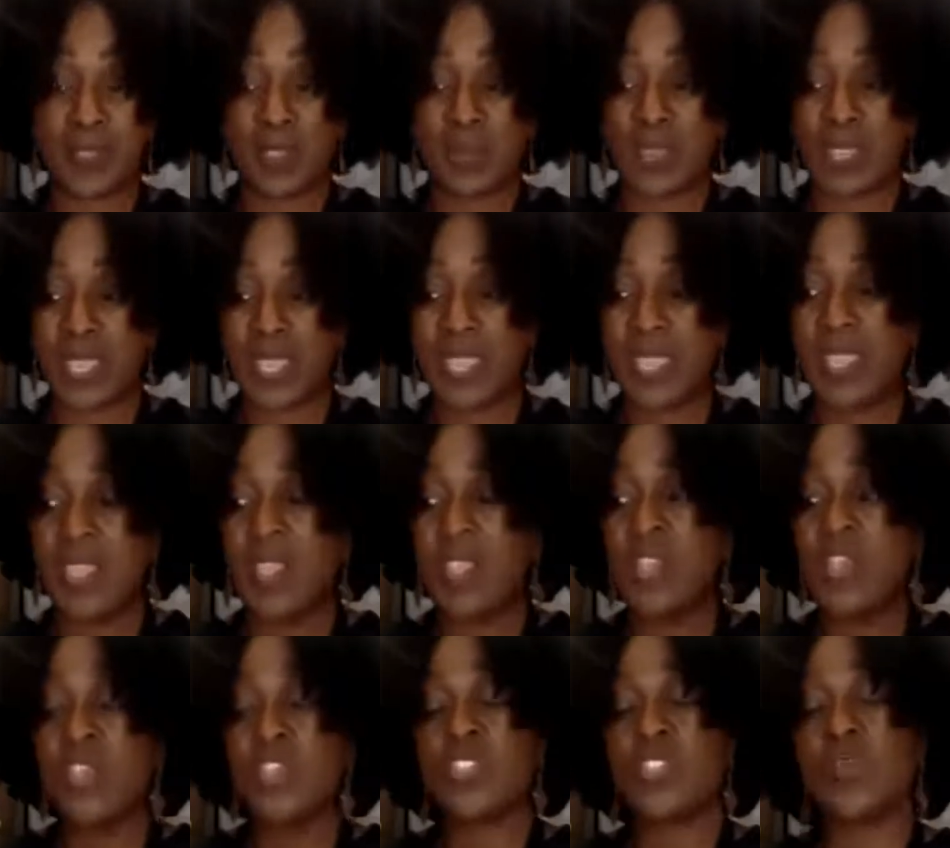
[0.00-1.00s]
Okay,
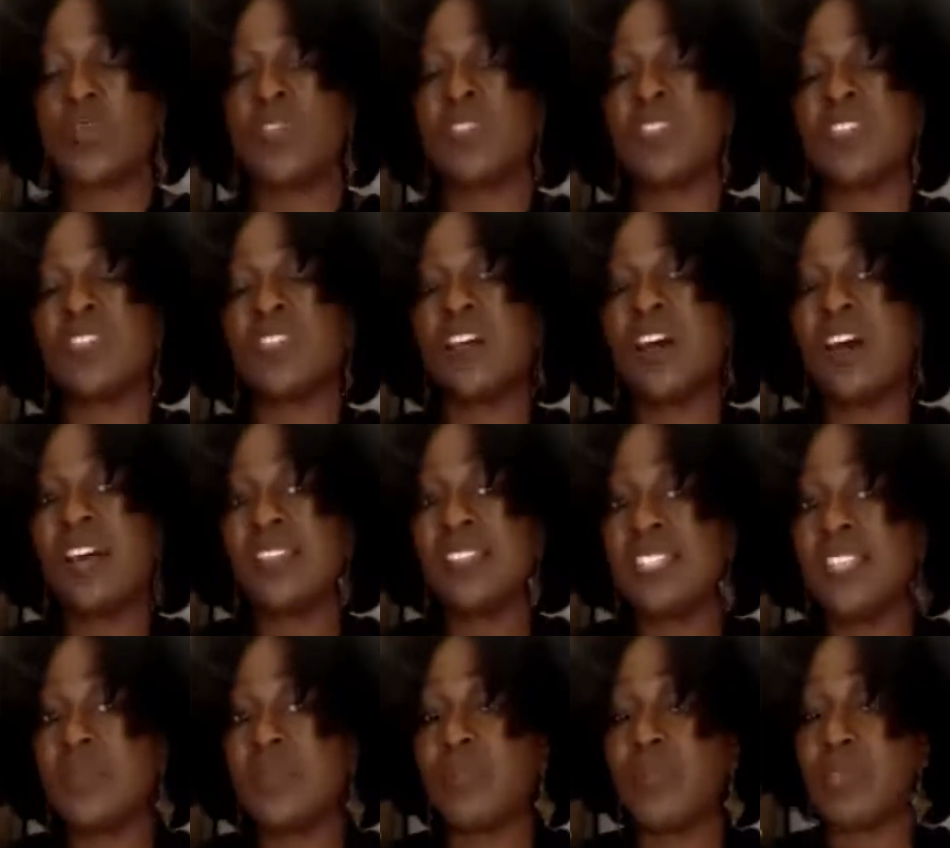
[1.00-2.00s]
so the sauce
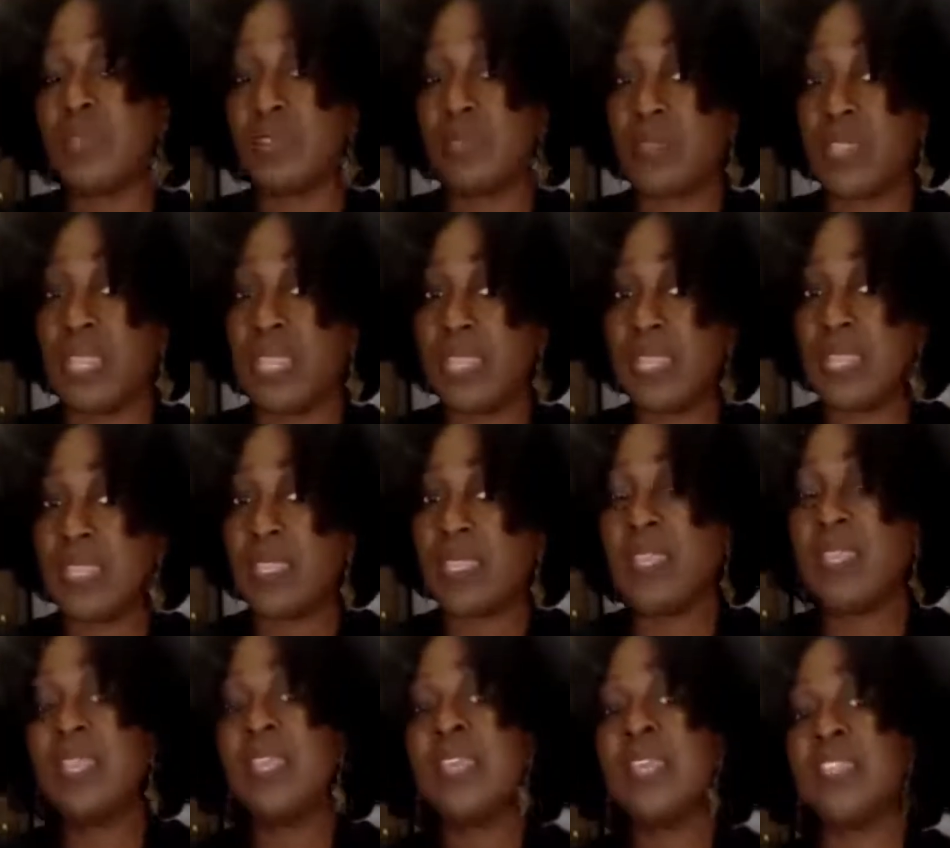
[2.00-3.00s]
that we're creating
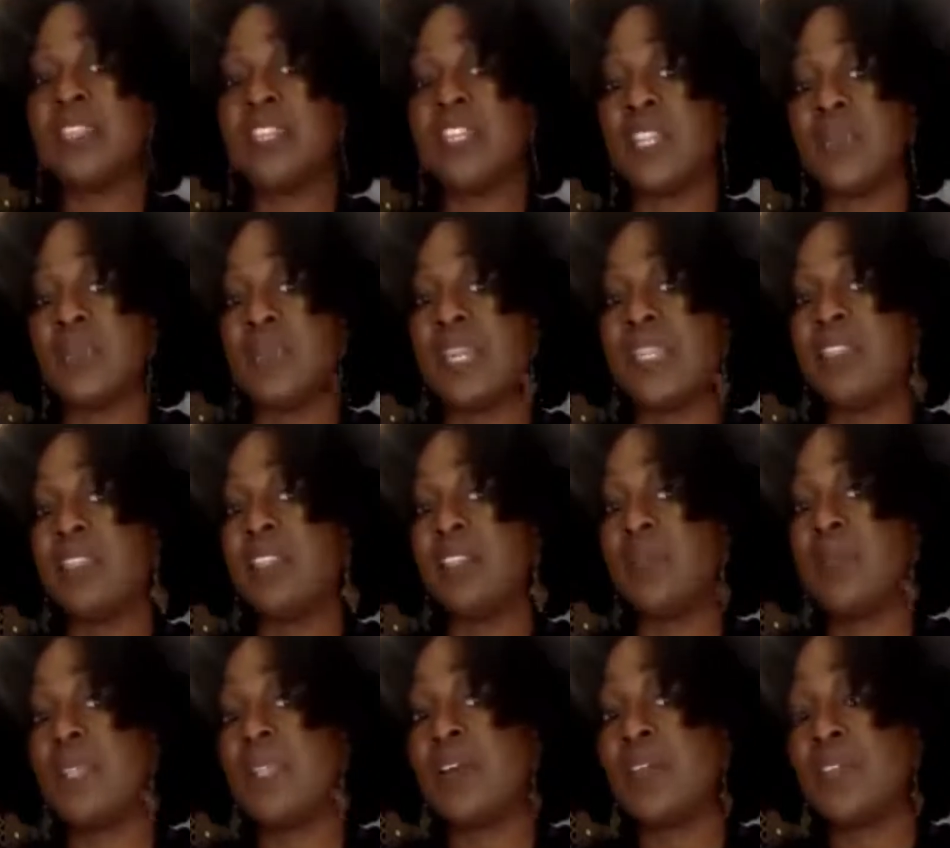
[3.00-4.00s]
is going to be a
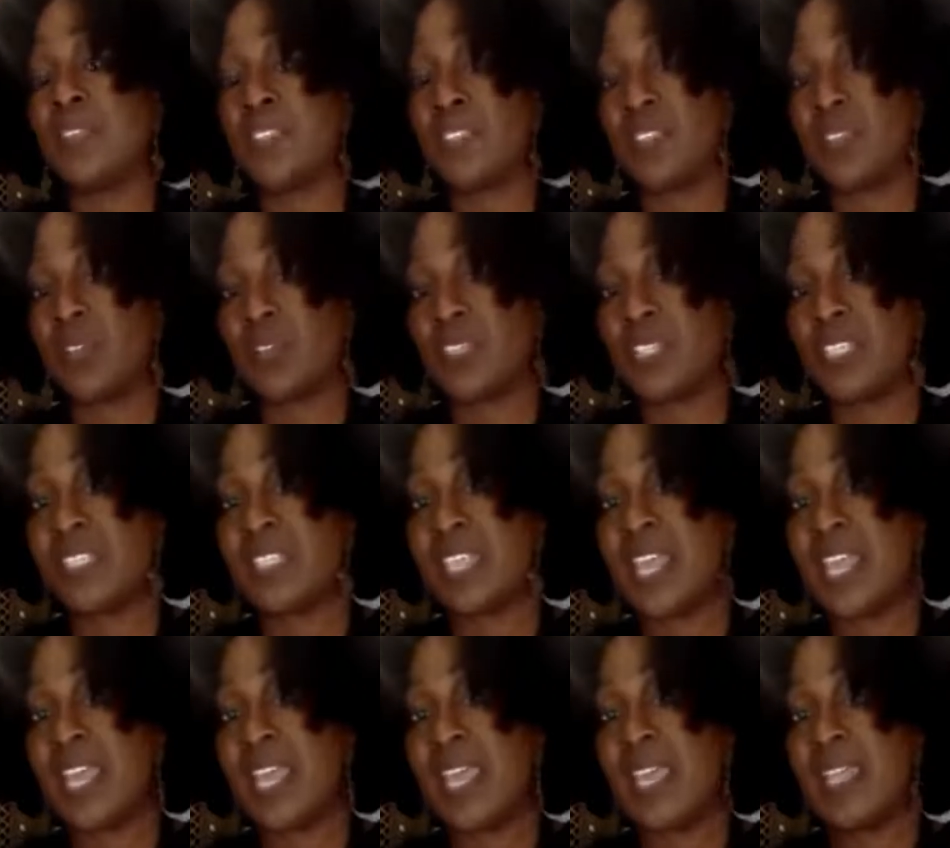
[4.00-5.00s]
little bit on the salty
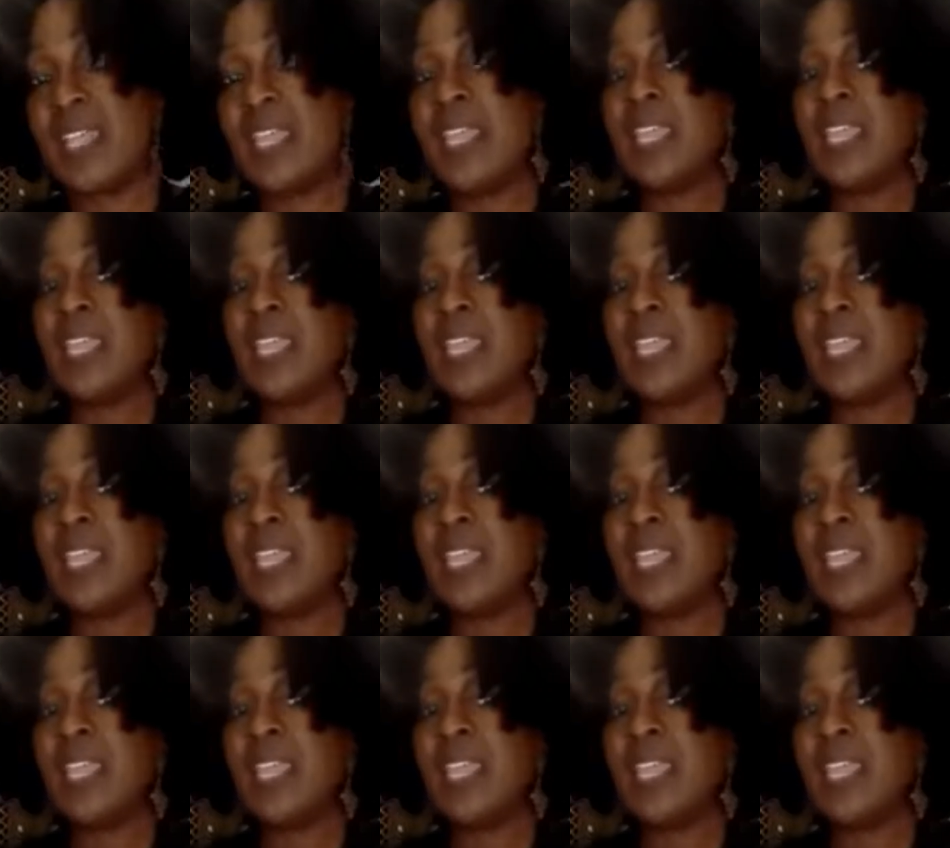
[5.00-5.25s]
side.